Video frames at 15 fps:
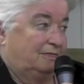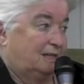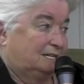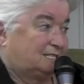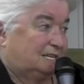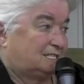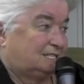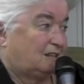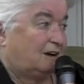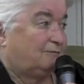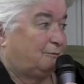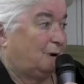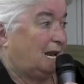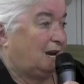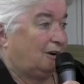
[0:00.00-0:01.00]
that's the
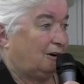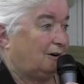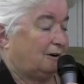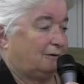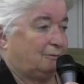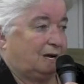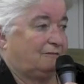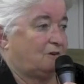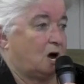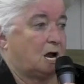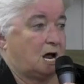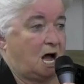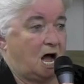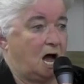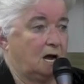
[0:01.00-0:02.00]
stuff we learned. We've got
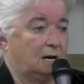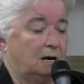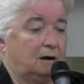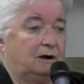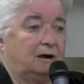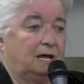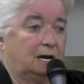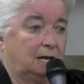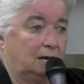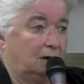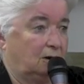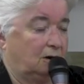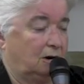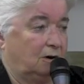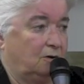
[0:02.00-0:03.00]
to unlearn it and
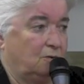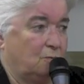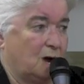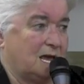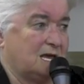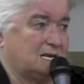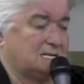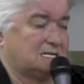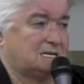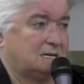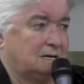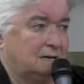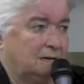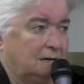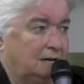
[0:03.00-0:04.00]
learn new ways
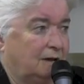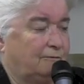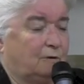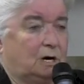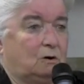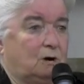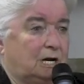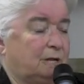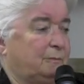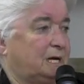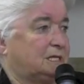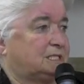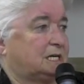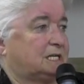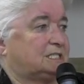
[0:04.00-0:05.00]
if we're going to
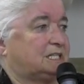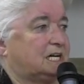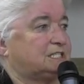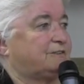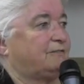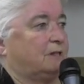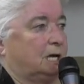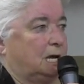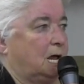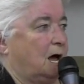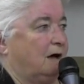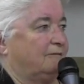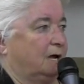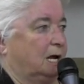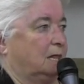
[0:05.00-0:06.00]
be successful in
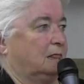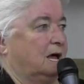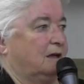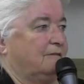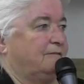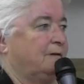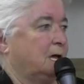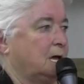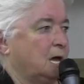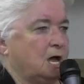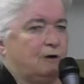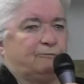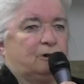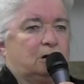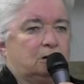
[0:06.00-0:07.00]
having a life,
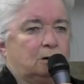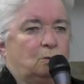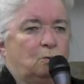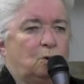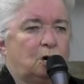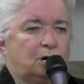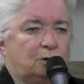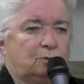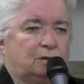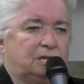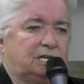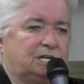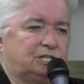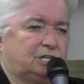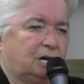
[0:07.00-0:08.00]
if we're going to work
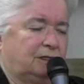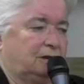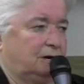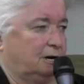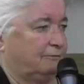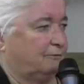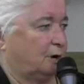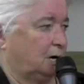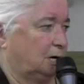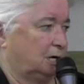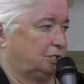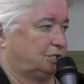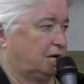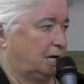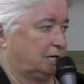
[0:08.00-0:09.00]
with each other, and if we're going
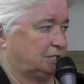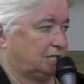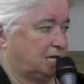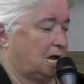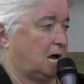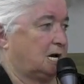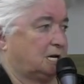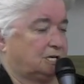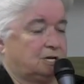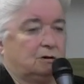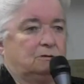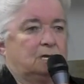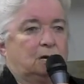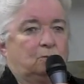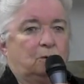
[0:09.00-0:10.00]
to change the
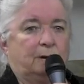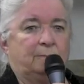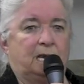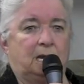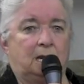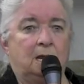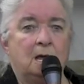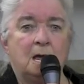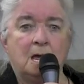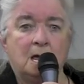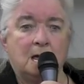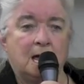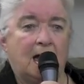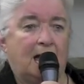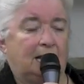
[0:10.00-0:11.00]
attitude that women
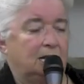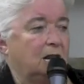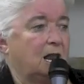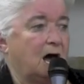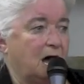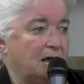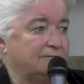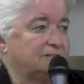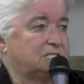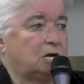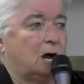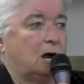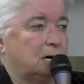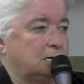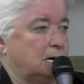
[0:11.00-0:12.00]
and lives
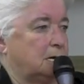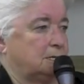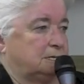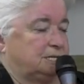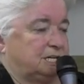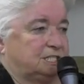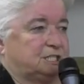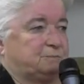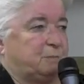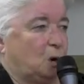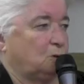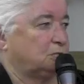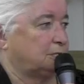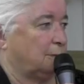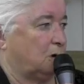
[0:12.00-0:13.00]
are
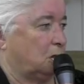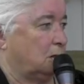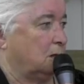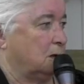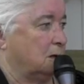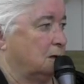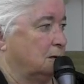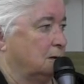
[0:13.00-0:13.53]
disposable.